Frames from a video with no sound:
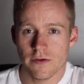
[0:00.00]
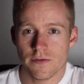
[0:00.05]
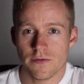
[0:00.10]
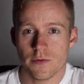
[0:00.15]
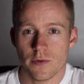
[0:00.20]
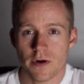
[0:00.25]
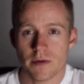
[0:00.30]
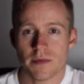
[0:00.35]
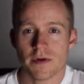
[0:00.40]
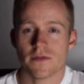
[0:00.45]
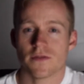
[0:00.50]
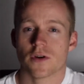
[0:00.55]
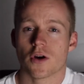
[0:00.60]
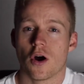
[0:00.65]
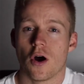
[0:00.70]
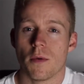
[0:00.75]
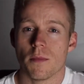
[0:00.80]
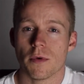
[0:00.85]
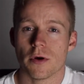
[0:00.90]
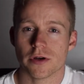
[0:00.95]
if you want a bit of a
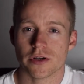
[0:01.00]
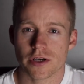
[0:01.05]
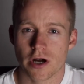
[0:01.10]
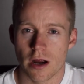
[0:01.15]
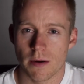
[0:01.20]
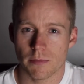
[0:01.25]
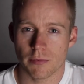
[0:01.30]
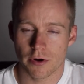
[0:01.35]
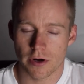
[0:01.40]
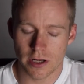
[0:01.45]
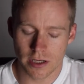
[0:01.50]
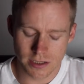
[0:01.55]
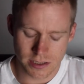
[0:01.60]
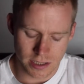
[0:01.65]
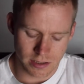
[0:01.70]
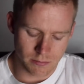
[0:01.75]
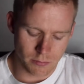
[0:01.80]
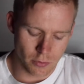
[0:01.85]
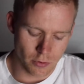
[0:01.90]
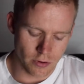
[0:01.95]
combo type product
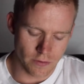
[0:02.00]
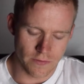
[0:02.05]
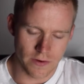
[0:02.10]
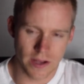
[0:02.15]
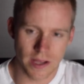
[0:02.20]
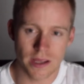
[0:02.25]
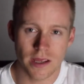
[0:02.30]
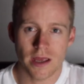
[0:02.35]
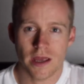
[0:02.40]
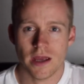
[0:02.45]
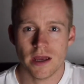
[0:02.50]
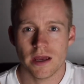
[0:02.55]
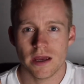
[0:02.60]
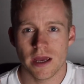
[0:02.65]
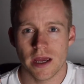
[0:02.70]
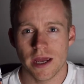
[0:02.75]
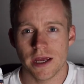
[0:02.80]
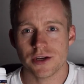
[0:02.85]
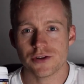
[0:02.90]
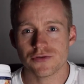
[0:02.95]
and more of a
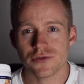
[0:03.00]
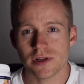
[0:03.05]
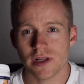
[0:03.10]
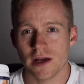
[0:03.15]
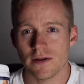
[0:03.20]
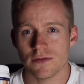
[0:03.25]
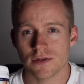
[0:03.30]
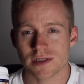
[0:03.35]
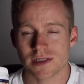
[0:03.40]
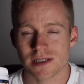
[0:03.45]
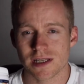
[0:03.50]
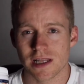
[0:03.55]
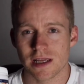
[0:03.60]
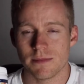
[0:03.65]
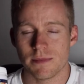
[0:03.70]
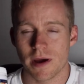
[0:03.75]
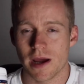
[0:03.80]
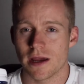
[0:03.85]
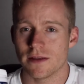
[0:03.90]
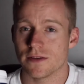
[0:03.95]
entry-level
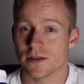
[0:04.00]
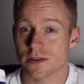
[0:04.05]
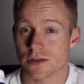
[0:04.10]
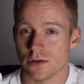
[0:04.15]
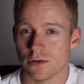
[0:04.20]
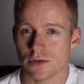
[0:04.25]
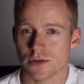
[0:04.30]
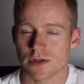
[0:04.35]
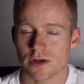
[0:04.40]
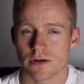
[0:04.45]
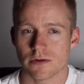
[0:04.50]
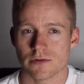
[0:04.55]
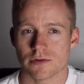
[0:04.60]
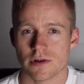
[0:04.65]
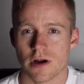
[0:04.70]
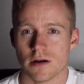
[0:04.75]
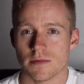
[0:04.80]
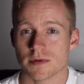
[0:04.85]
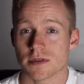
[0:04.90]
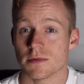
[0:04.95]
sleep aid that's also going to
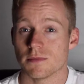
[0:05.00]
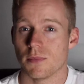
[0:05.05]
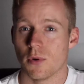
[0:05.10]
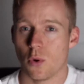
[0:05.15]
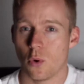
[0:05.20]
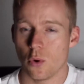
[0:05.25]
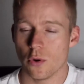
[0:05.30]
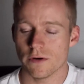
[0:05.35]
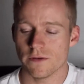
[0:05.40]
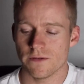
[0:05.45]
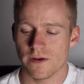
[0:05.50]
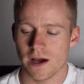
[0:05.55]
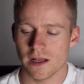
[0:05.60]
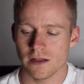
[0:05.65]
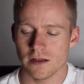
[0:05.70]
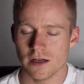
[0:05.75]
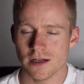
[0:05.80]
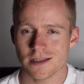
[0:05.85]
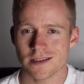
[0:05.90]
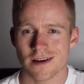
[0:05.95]
help support fat
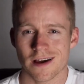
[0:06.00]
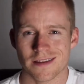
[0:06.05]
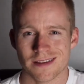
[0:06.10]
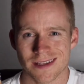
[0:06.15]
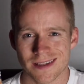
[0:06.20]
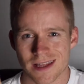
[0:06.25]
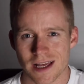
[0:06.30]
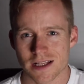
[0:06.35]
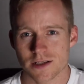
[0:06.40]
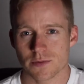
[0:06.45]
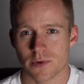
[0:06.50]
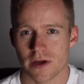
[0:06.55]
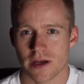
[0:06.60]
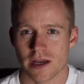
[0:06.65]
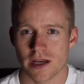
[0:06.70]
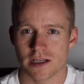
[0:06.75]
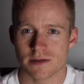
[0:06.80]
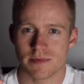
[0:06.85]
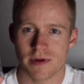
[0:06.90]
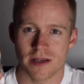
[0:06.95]
loss, I think that's where
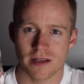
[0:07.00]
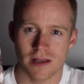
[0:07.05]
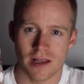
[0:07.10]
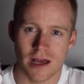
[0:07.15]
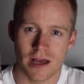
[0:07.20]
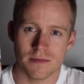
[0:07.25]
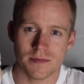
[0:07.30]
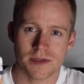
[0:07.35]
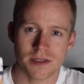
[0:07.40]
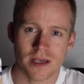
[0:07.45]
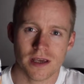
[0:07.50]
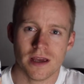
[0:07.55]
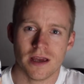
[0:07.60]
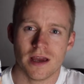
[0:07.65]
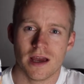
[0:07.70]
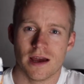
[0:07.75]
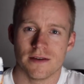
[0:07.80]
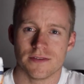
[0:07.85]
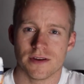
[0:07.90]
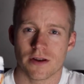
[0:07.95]
EHPLabs
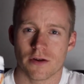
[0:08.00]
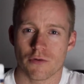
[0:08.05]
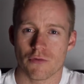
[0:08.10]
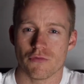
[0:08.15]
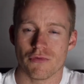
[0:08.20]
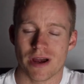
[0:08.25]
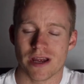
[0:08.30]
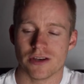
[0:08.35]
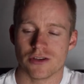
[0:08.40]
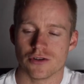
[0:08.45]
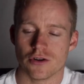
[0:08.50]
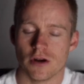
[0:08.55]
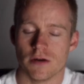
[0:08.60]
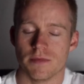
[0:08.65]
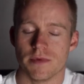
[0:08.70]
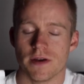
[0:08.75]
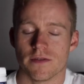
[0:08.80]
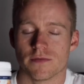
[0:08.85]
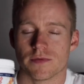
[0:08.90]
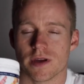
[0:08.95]
have done a great
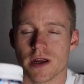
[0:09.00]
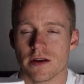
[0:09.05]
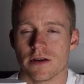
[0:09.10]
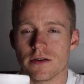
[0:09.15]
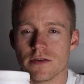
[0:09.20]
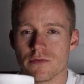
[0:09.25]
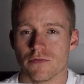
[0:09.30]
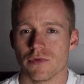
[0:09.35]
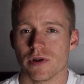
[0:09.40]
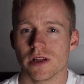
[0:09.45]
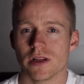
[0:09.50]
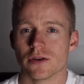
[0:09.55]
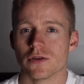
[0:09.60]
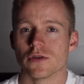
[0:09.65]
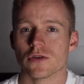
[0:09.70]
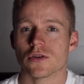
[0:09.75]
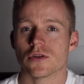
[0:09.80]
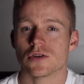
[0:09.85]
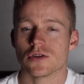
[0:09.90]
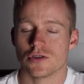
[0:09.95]
job. They've done a really
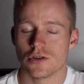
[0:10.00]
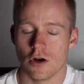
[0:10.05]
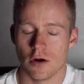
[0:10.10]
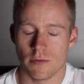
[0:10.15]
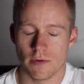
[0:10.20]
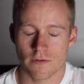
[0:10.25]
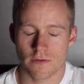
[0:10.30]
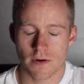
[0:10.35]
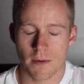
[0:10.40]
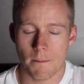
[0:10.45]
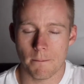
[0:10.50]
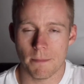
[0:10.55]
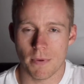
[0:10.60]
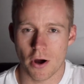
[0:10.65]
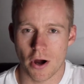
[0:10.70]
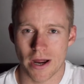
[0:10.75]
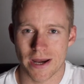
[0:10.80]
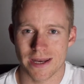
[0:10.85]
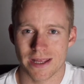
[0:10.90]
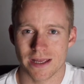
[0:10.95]
good job of
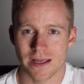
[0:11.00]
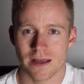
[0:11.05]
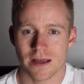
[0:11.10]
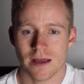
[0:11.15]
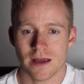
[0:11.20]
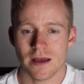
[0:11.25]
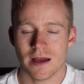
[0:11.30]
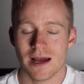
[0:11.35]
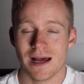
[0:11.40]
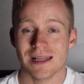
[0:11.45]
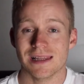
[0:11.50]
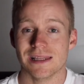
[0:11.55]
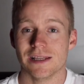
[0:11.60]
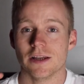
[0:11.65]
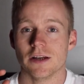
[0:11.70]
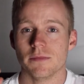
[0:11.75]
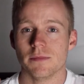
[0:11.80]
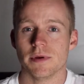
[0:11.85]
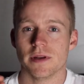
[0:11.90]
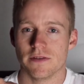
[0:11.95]
combining a
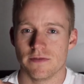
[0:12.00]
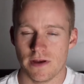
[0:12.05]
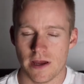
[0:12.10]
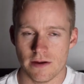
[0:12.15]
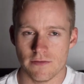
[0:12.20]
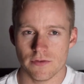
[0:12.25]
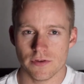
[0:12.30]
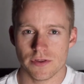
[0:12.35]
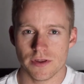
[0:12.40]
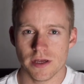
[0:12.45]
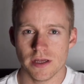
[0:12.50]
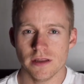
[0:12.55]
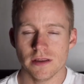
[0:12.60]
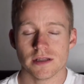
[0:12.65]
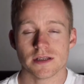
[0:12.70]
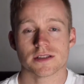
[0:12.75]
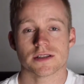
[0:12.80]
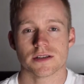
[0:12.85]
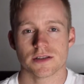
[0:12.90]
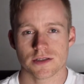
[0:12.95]
little bit of everything
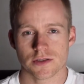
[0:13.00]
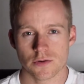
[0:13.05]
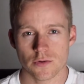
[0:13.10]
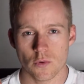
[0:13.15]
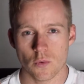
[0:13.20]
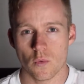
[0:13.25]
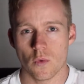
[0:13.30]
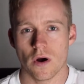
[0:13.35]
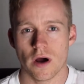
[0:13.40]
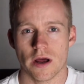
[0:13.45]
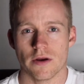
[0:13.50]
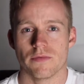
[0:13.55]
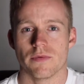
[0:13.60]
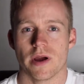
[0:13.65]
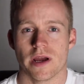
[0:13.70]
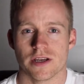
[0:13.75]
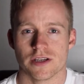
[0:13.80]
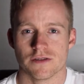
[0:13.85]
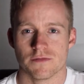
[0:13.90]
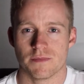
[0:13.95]
that's going to suit a wide
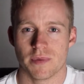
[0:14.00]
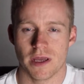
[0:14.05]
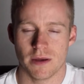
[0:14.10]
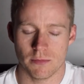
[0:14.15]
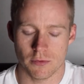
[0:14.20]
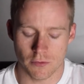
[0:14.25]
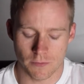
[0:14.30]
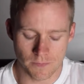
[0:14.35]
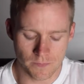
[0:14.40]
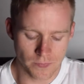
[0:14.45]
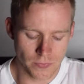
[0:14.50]
range of people.